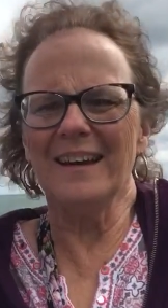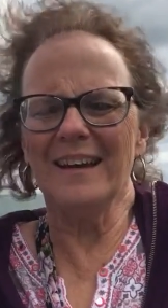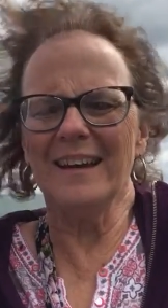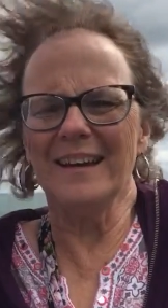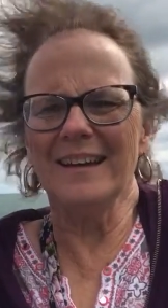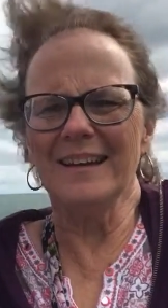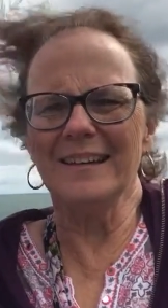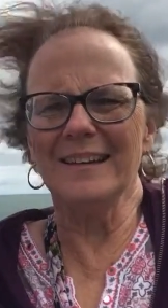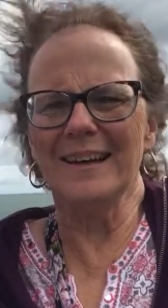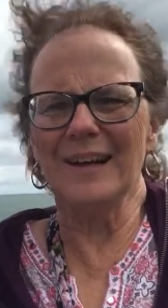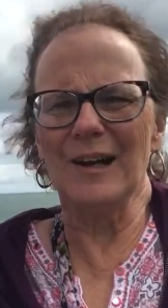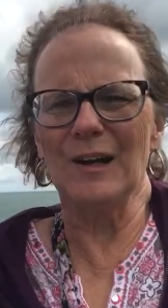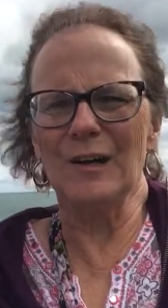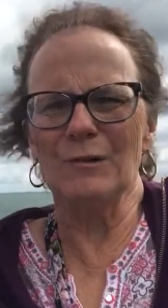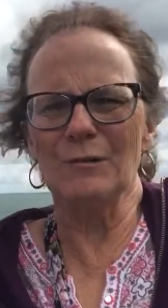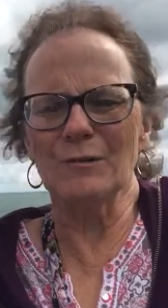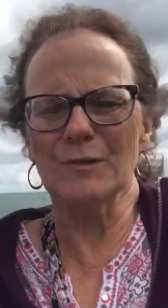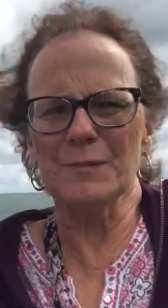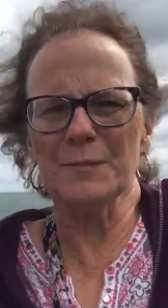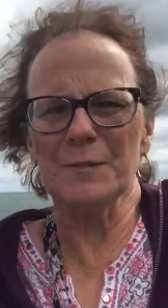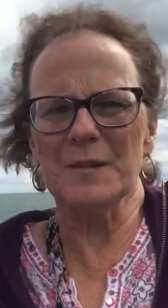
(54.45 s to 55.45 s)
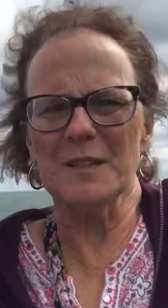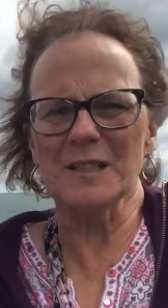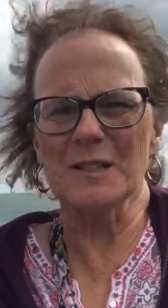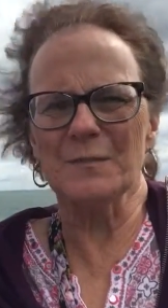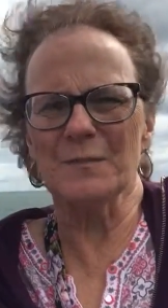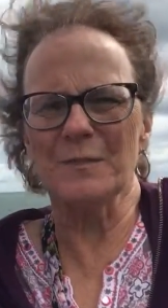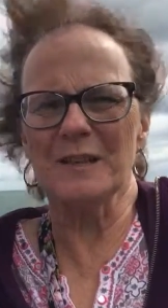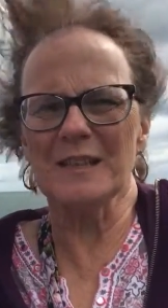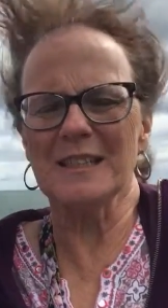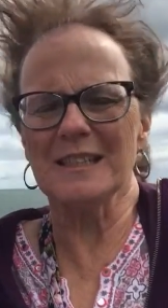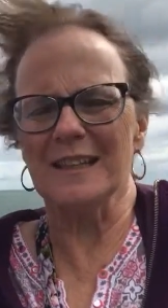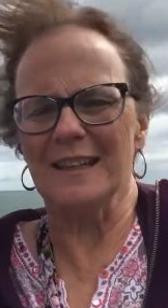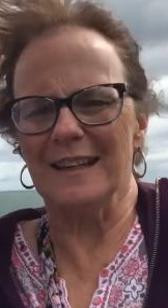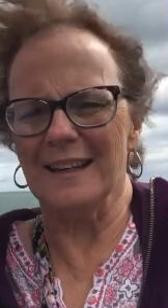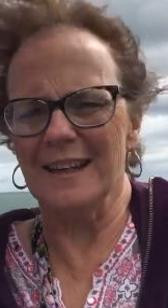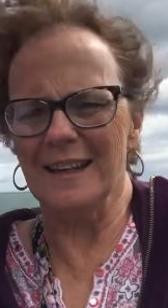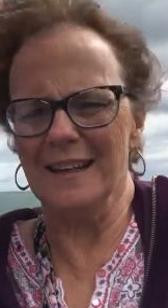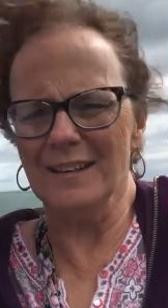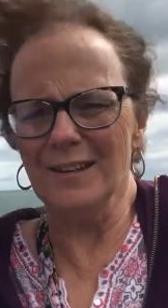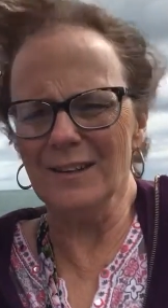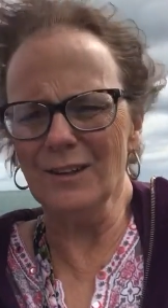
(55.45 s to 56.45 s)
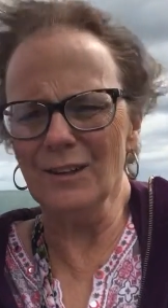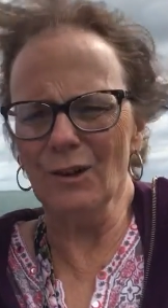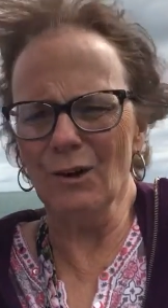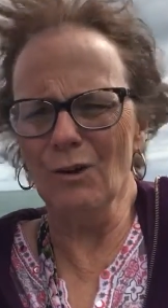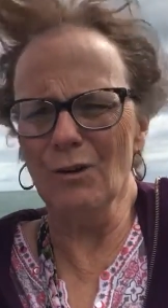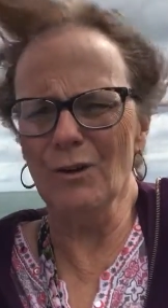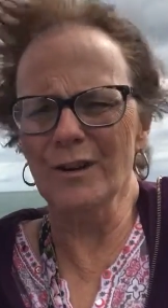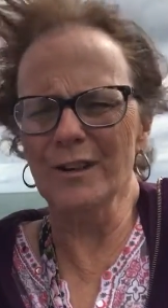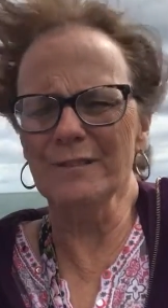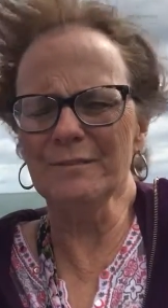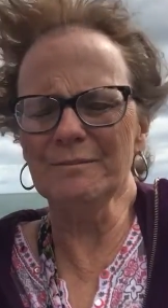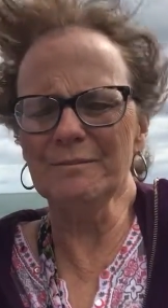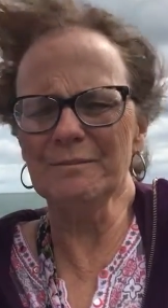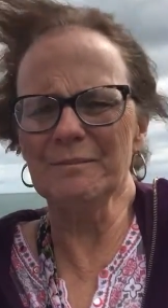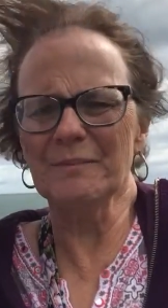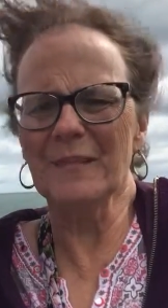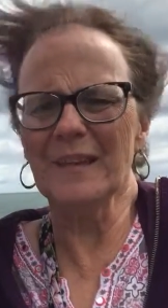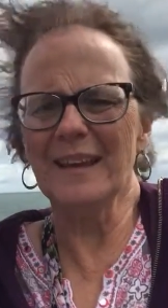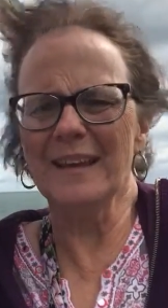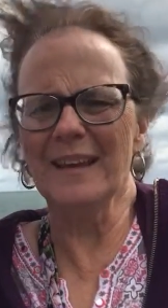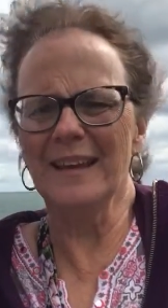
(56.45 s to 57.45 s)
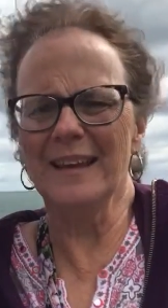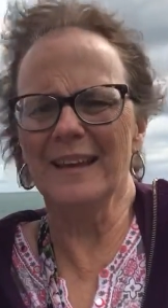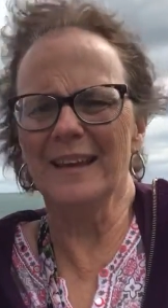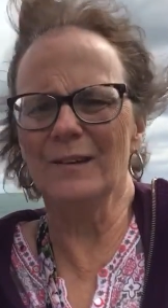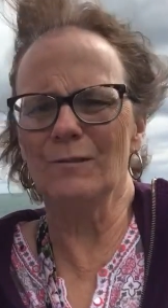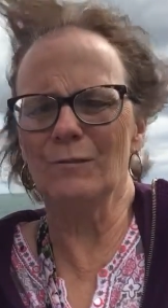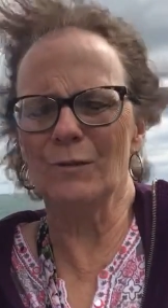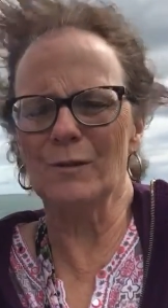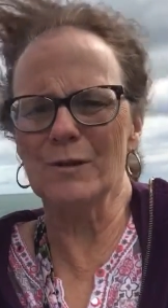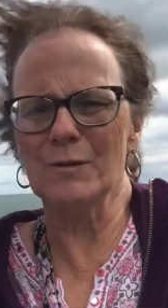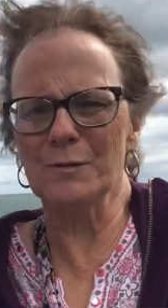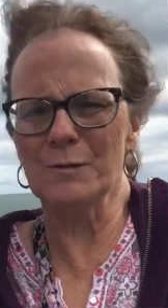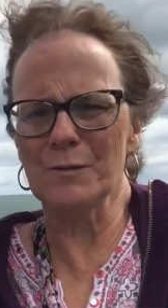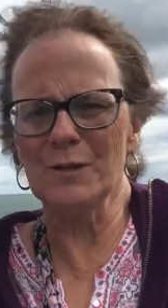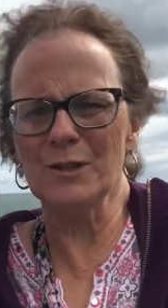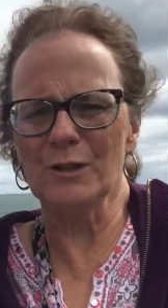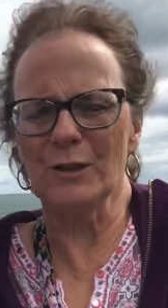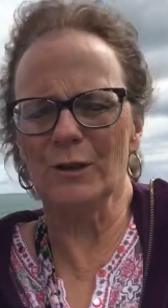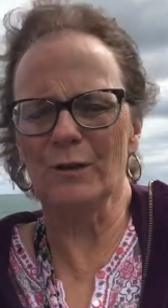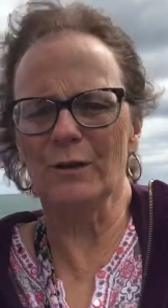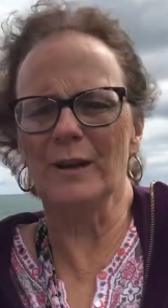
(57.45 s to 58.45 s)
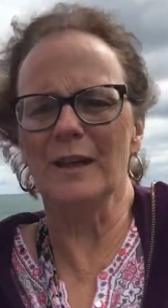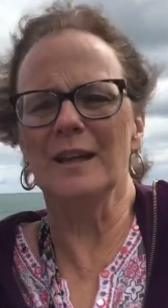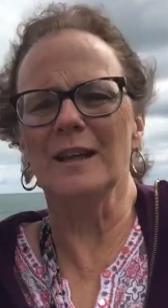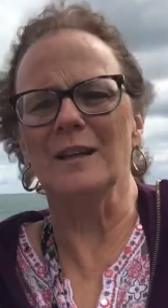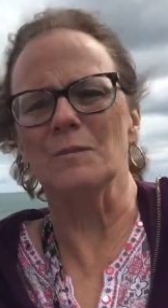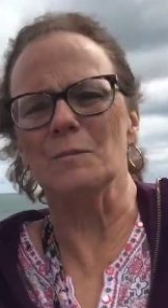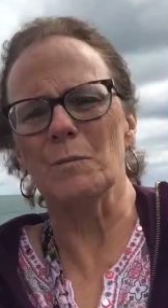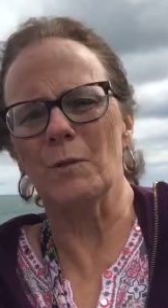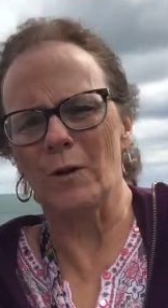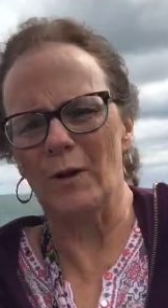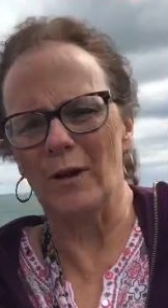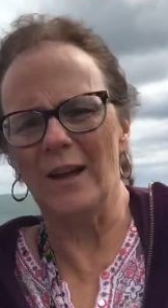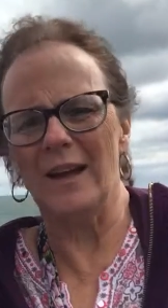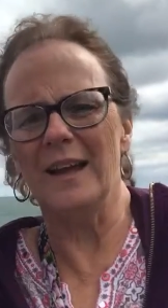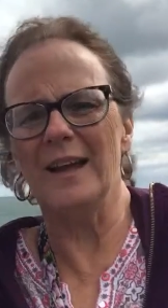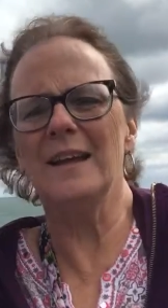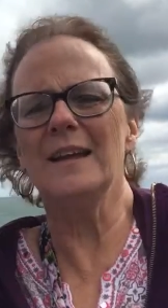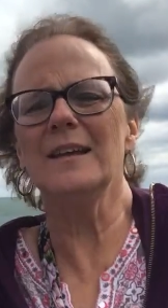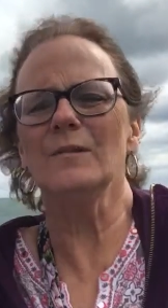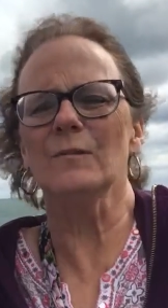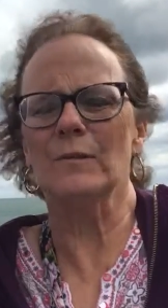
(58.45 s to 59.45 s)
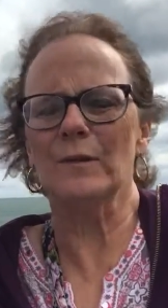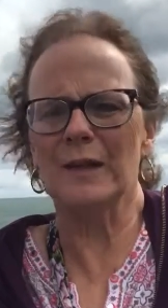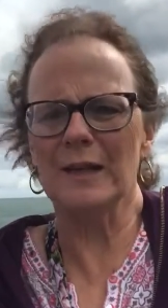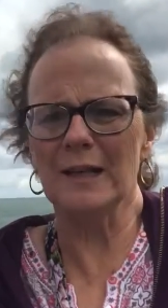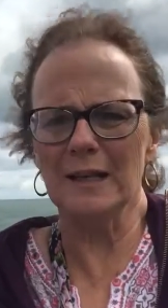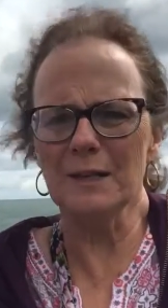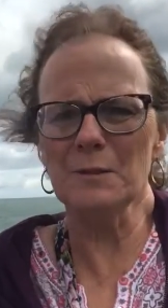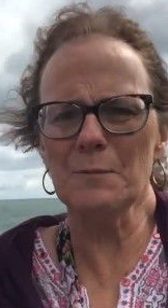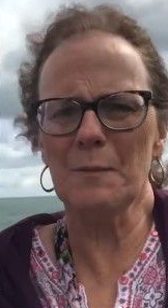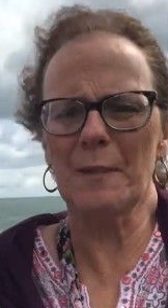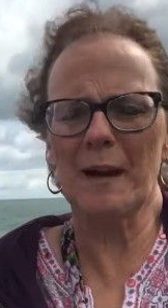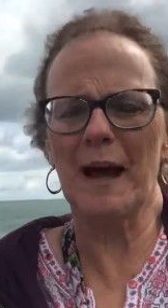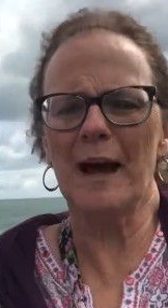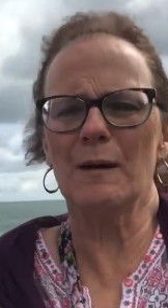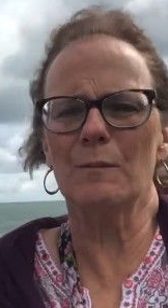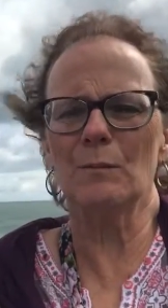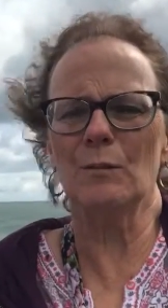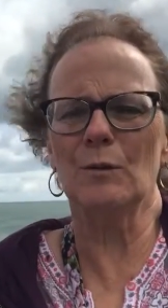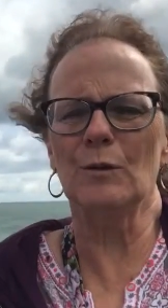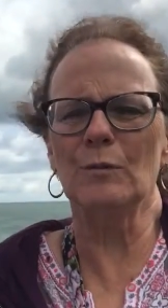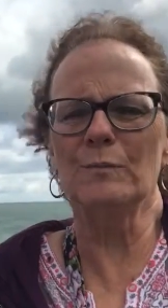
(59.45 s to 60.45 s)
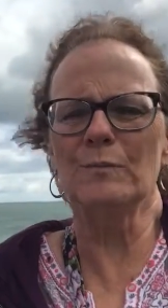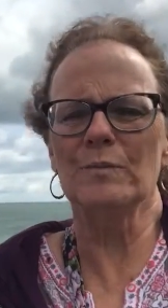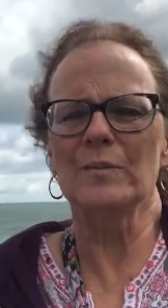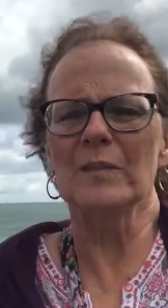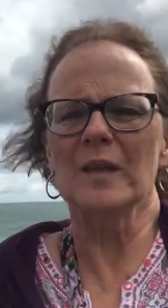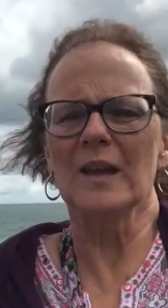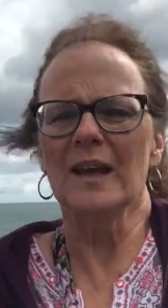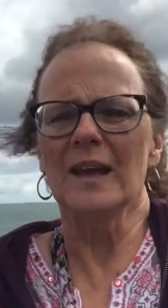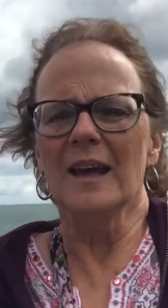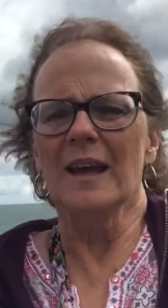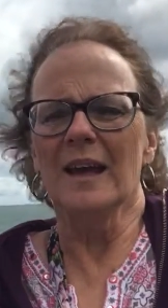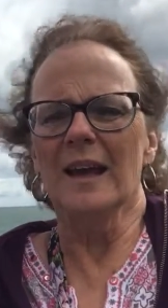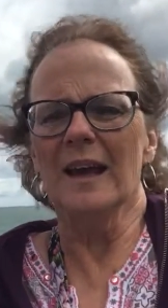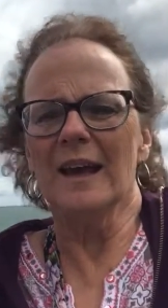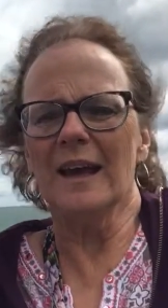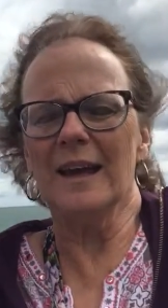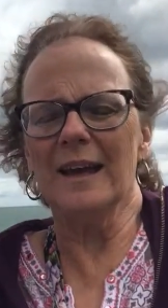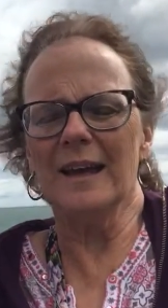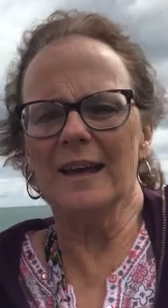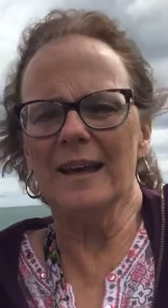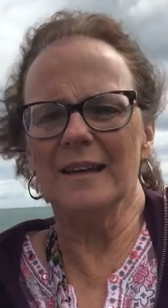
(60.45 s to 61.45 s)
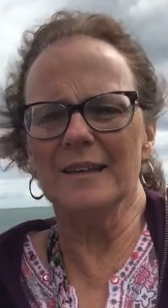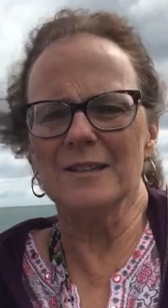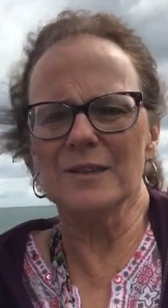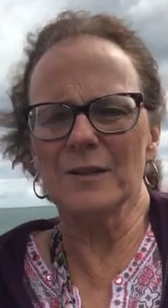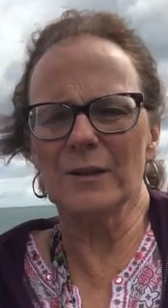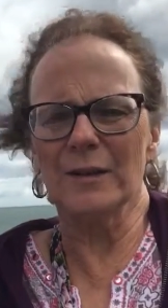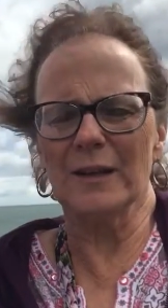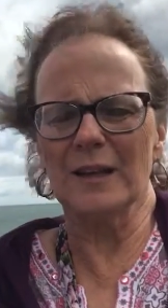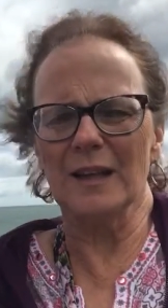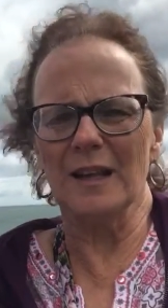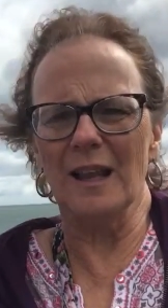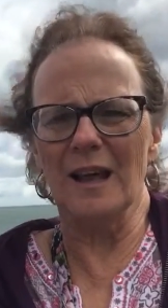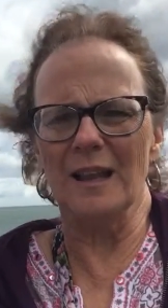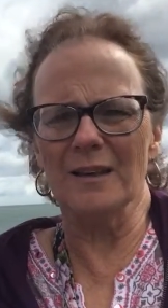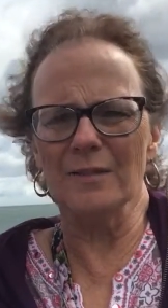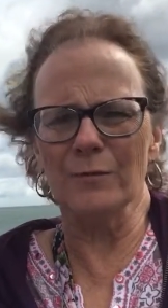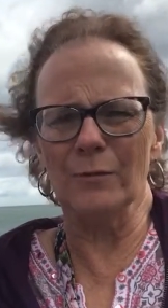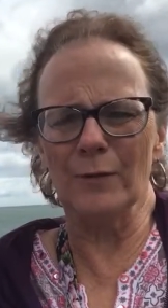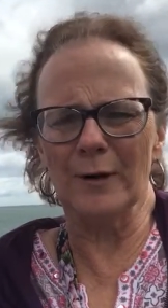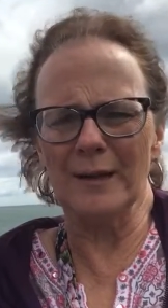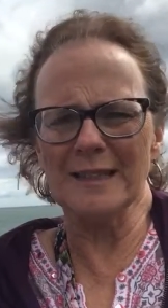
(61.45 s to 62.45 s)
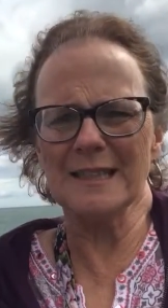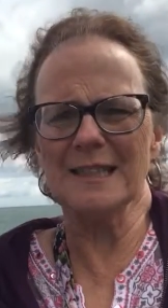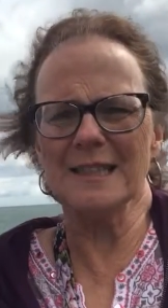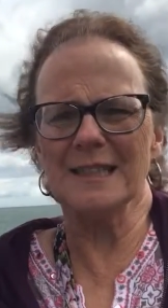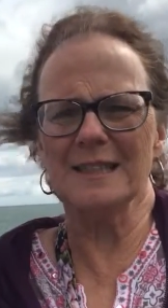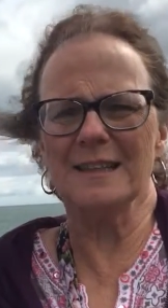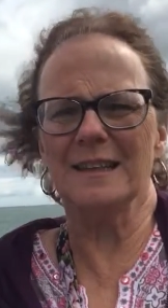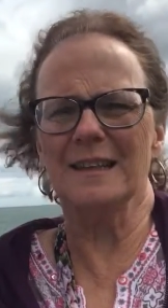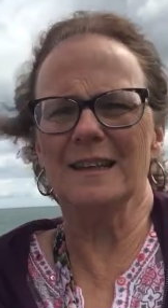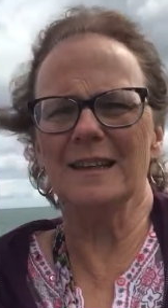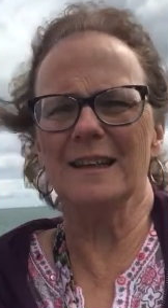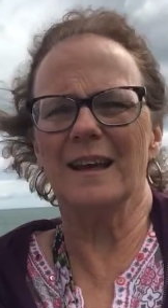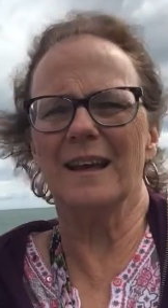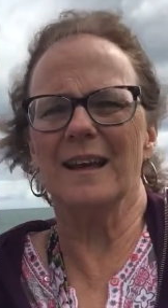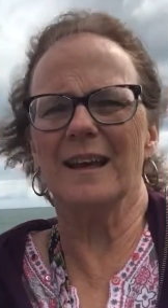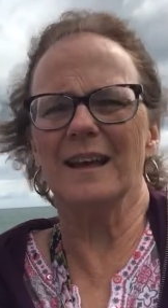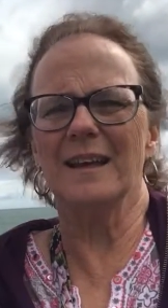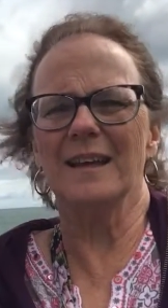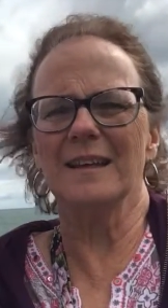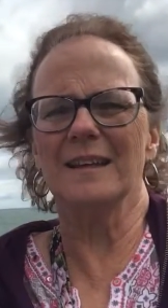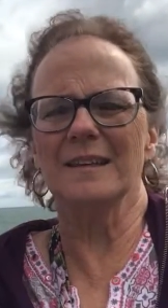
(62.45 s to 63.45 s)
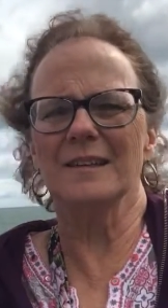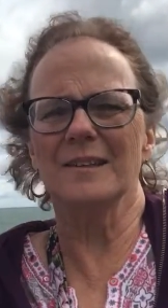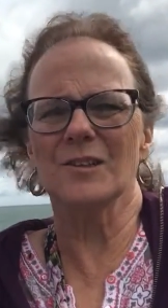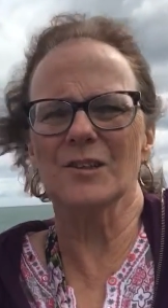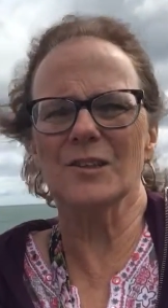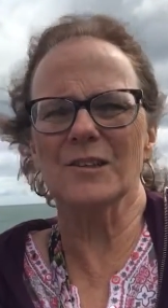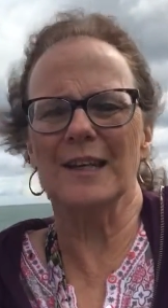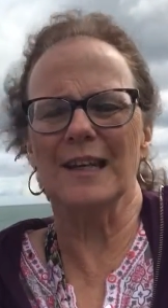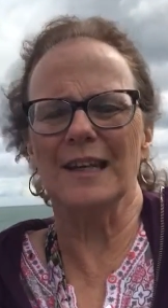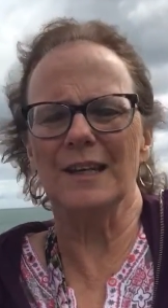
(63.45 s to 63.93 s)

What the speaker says: And we're supposed to be seeking the Lord, and which we're doing, and praying, and reading the Bible, and doing a lot of resting, and just